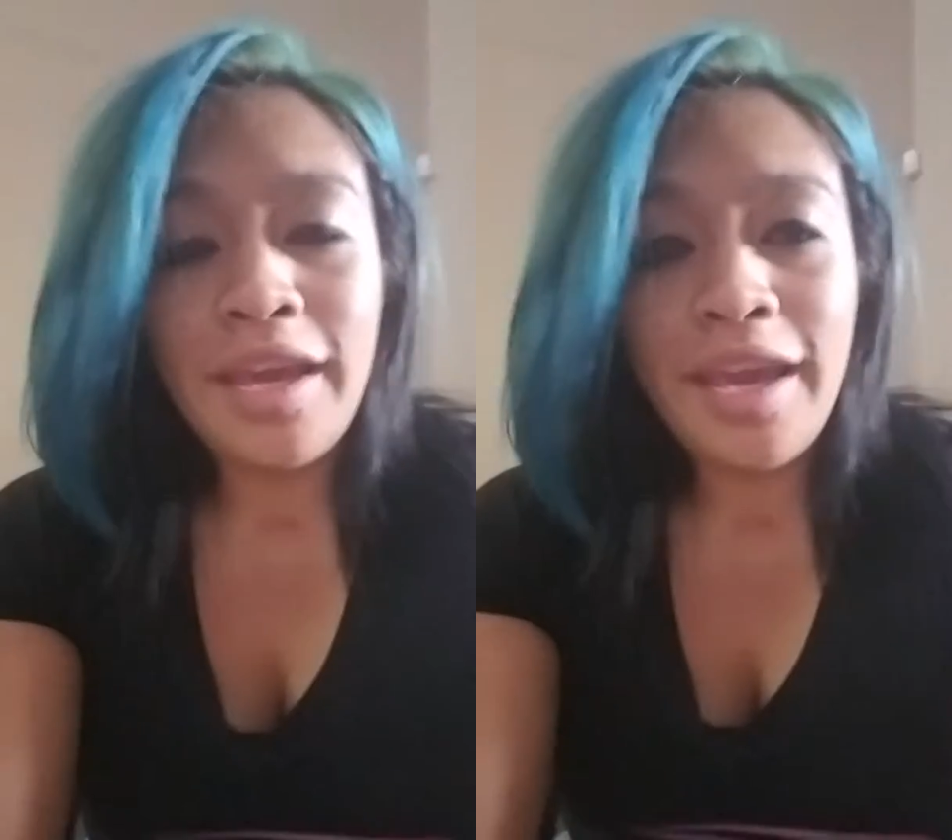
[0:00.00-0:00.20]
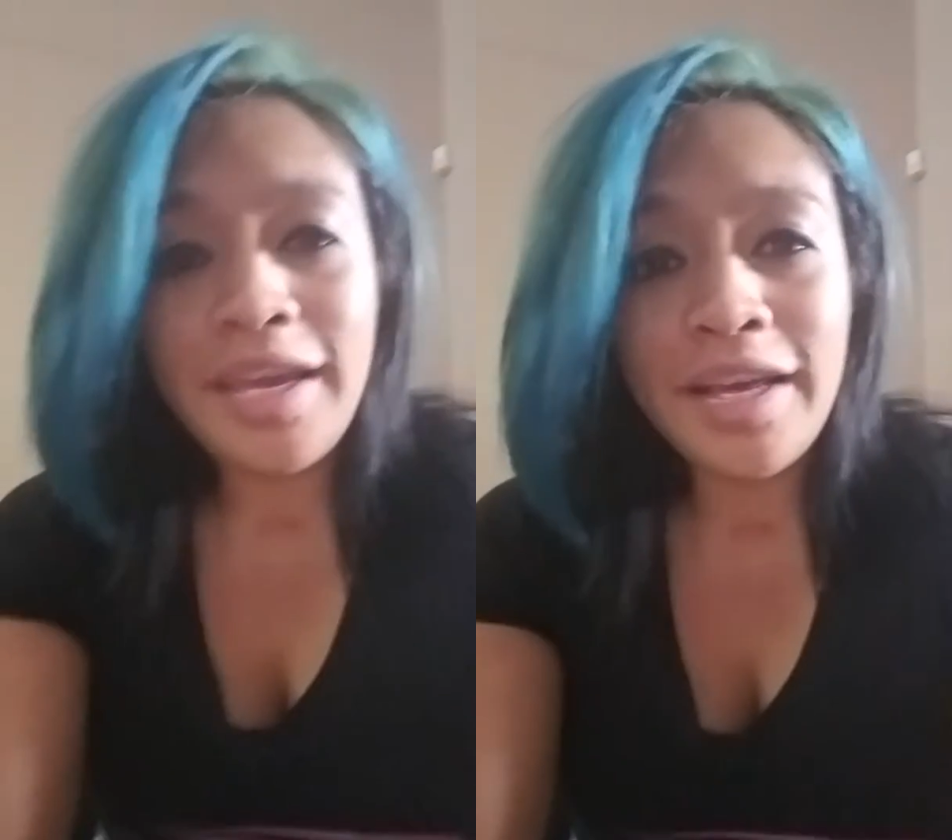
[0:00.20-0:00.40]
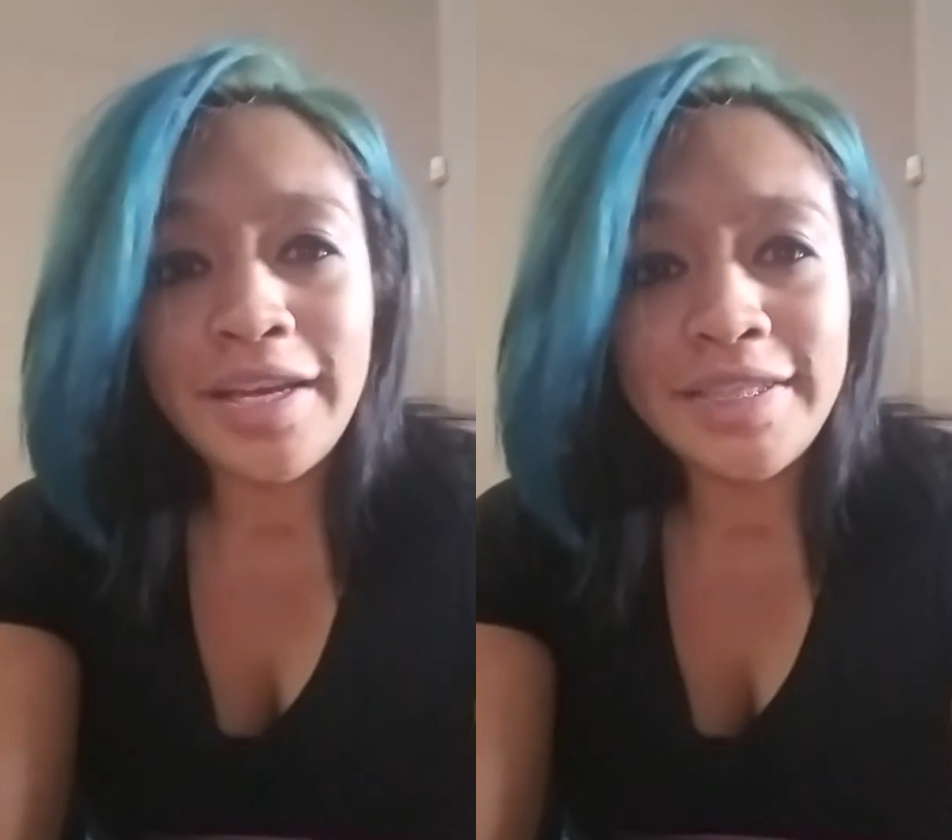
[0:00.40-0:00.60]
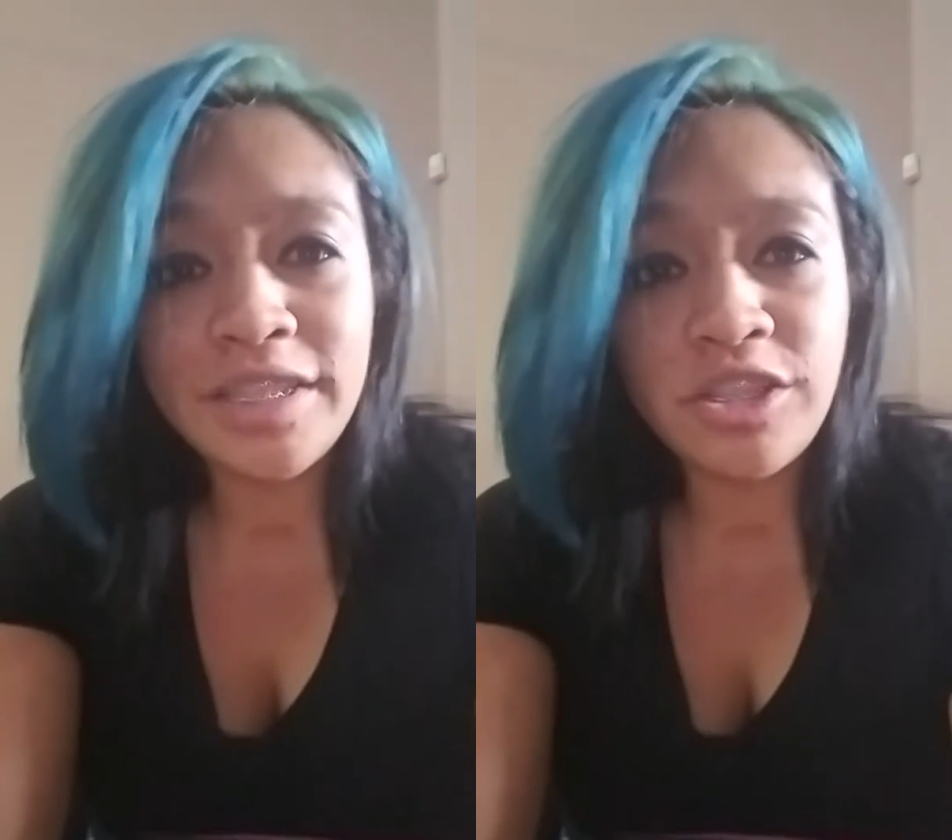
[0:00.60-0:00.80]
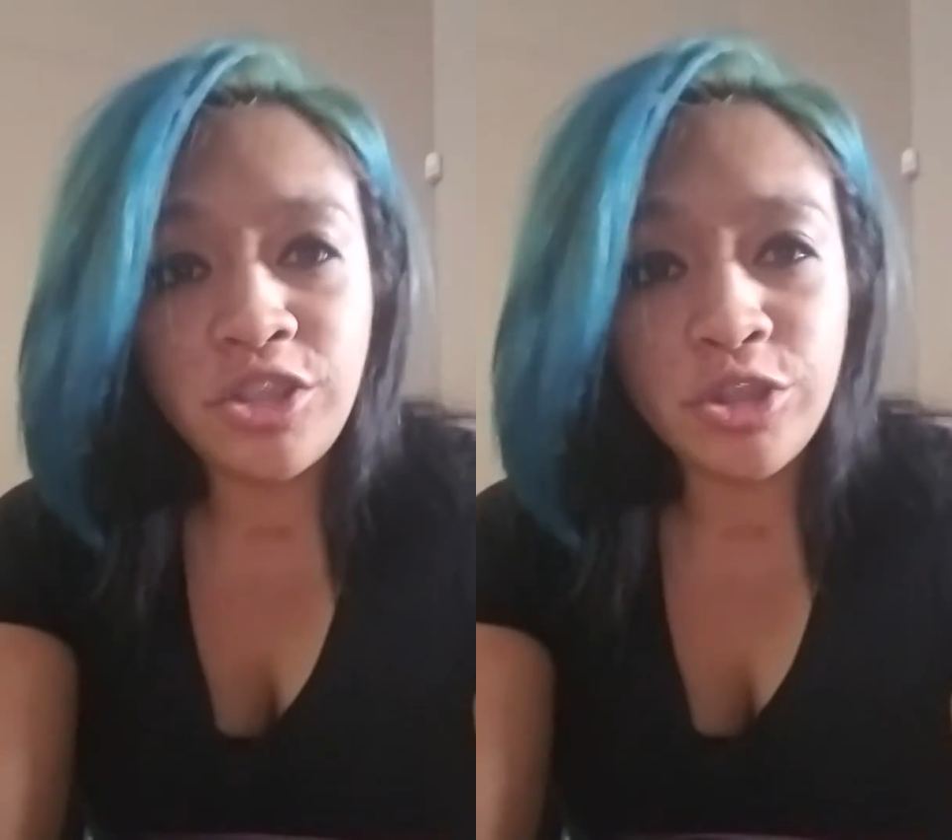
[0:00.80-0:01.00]
Hey guys,
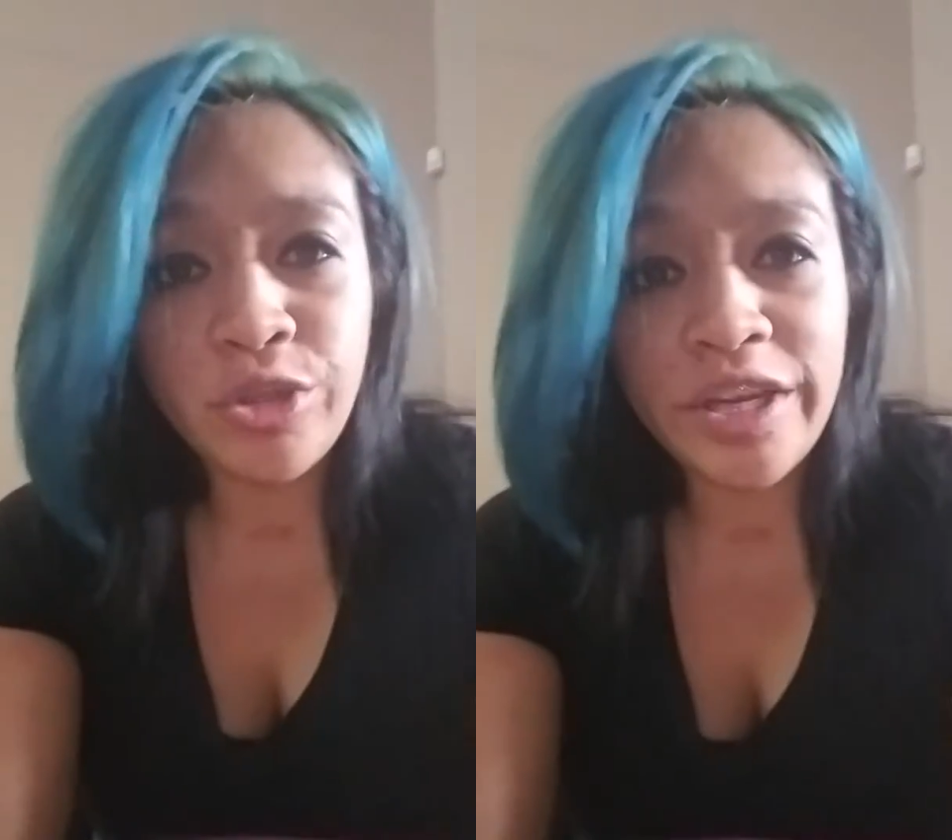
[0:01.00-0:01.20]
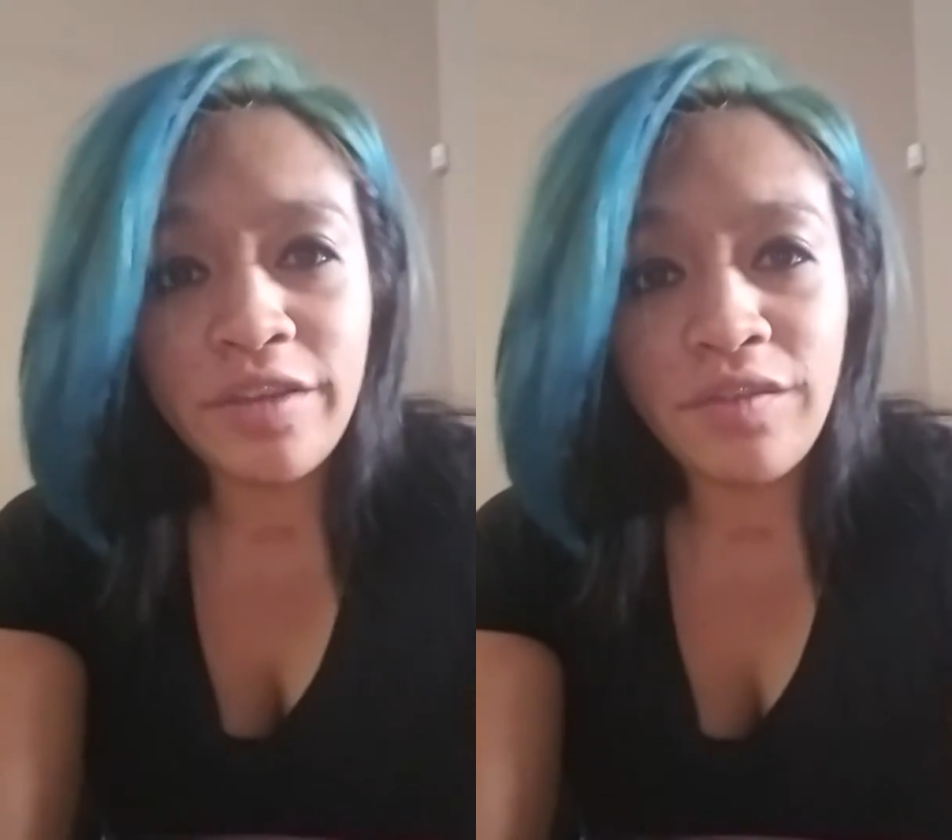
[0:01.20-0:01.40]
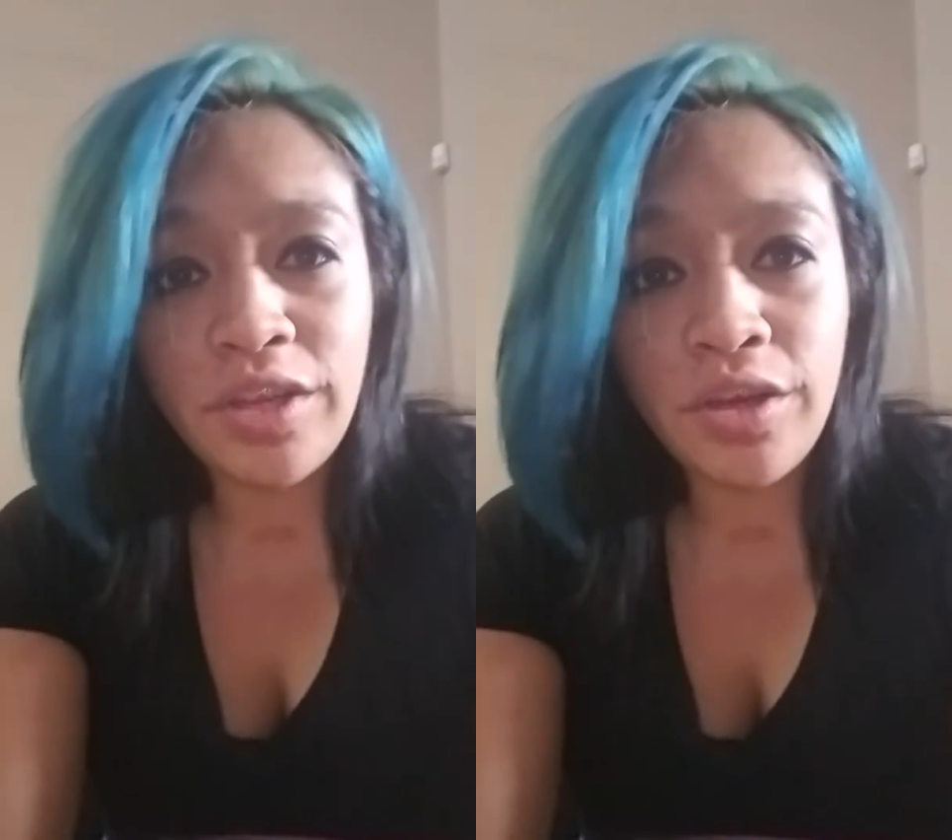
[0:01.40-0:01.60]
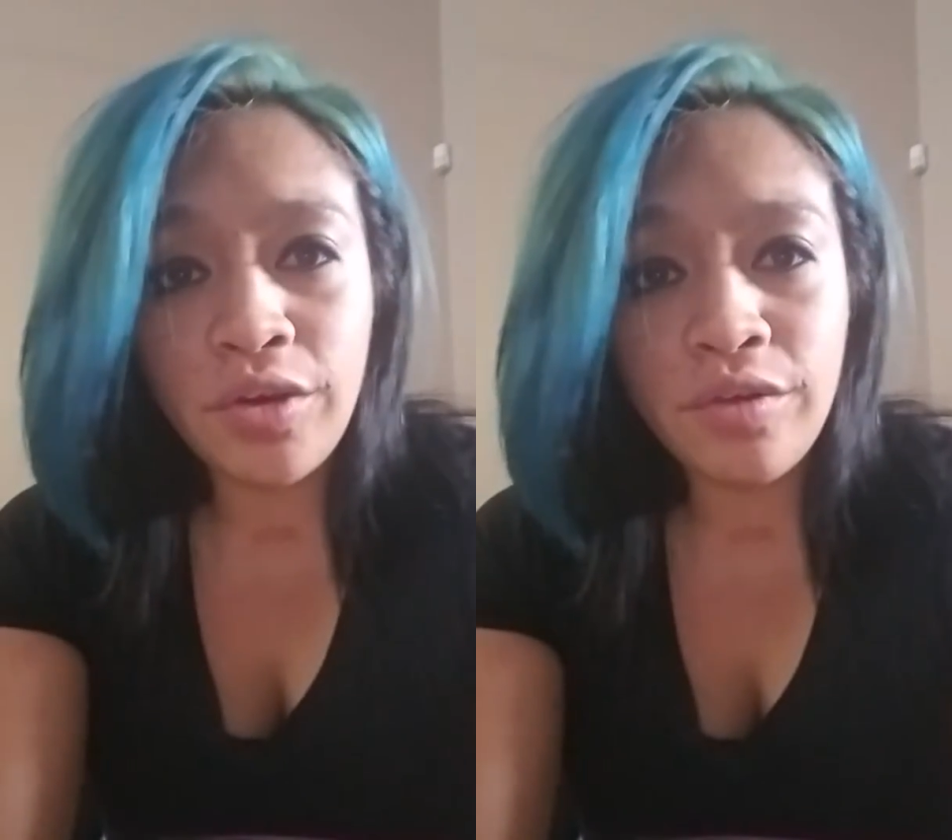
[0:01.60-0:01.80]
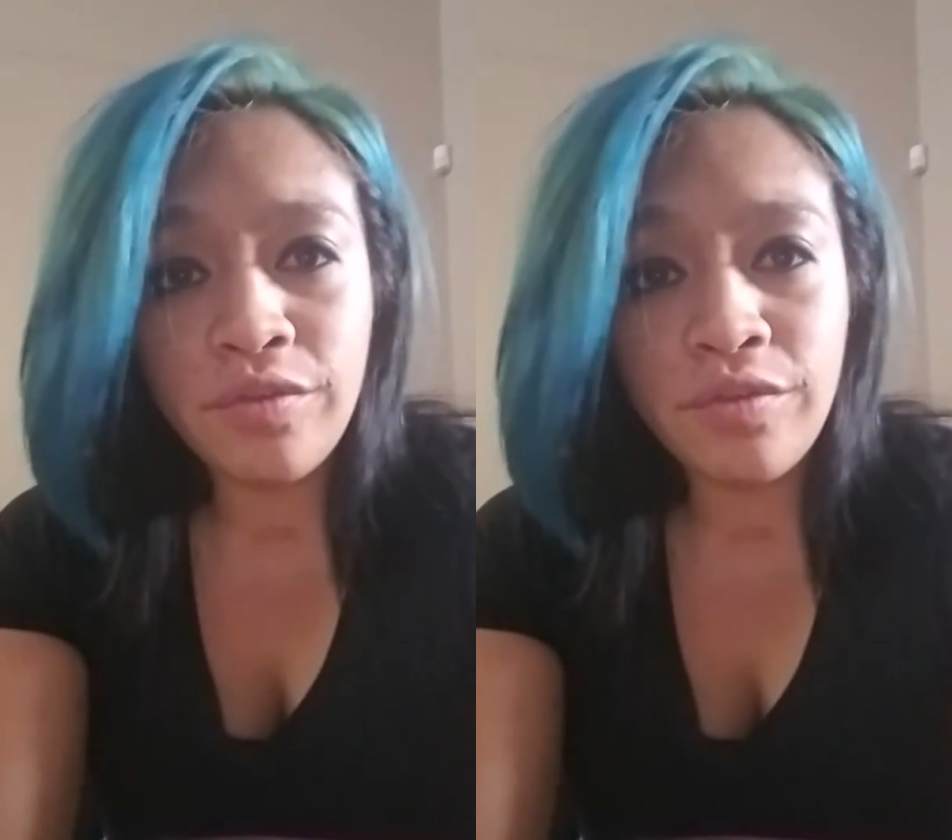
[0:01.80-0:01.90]
this is your training video